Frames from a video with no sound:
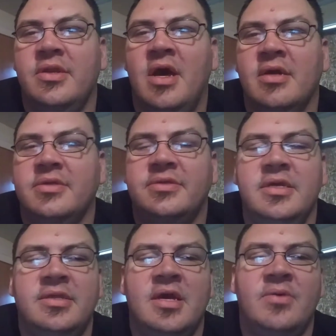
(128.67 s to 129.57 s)
knock his
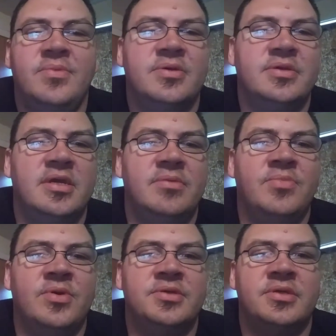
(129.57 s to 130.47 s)
teeth out because he hit
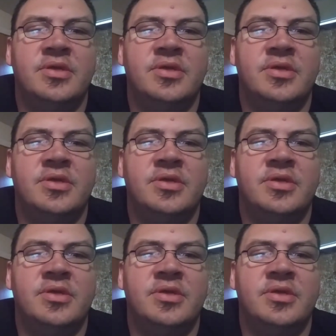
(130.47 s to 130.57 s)
Bridget.